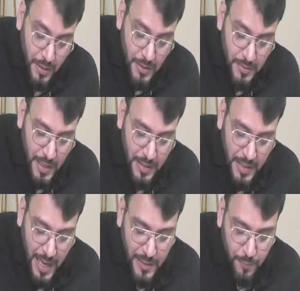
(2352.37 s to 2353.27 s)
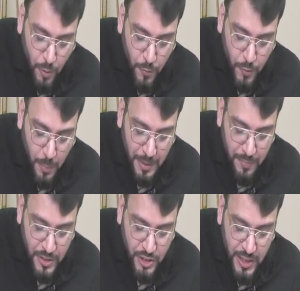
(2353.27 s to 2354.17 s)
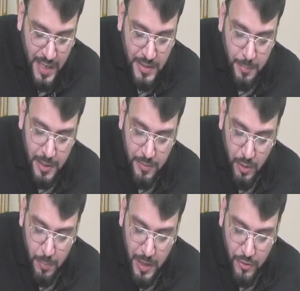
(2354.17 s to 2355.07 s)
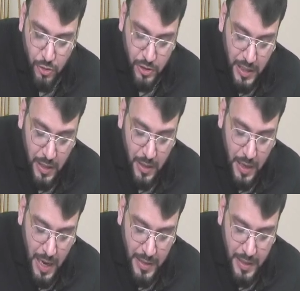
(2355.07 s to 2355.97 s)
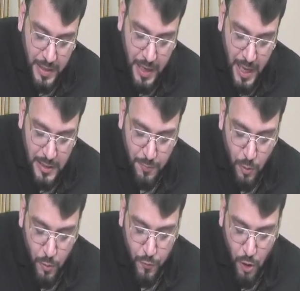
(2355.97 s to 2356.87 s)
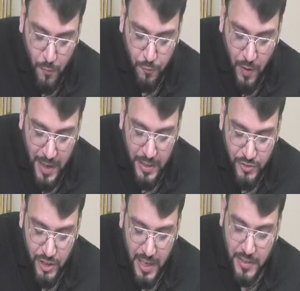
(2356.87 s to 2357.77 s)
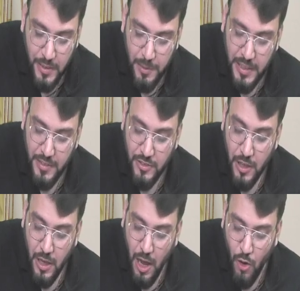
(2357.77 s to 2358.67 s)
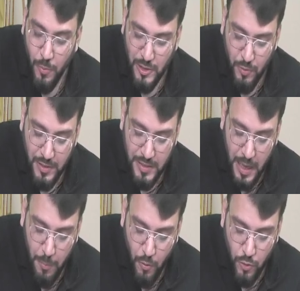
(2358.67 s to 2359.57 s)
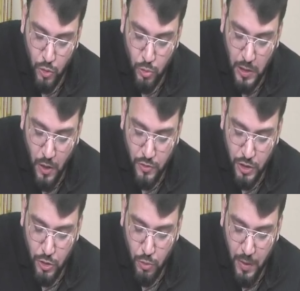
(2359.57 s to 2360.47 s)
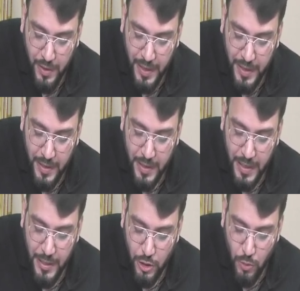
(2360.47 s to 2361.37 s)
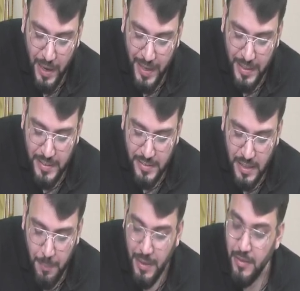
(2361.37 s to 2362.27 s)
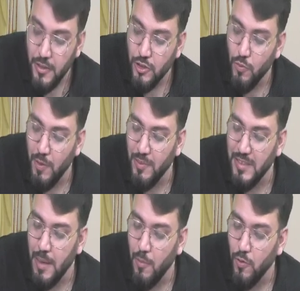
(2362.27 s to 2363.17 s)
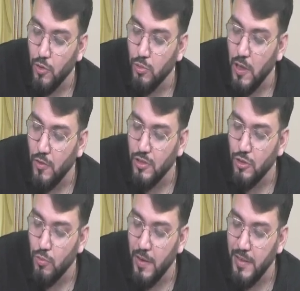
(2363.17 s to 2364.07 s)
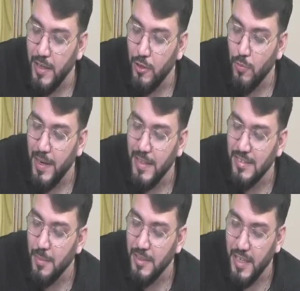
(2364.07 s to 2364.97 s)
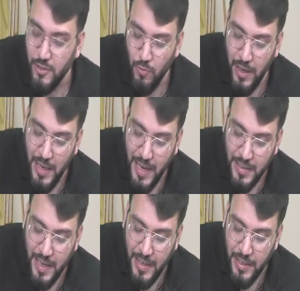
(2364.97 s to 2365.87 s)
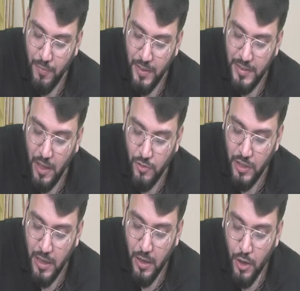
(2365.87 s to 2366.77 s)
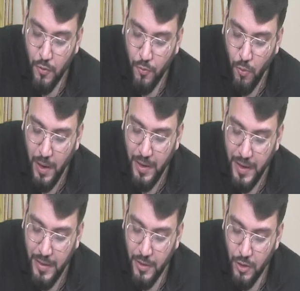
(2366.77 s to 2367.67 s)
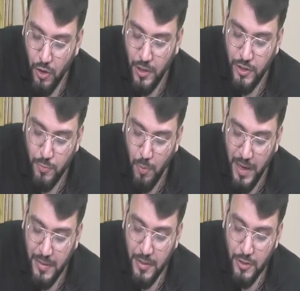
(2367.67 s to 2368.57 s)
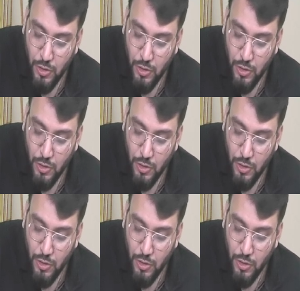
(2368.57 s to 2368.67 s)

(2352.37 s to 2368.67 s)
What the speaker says: Then cash flow from investing activity will be also nil, and the cash flow from financing activities, how much was the amount? 2,200 into 87. So what was the amount? 2,200 into 87, that is 1,91,400. Got this point?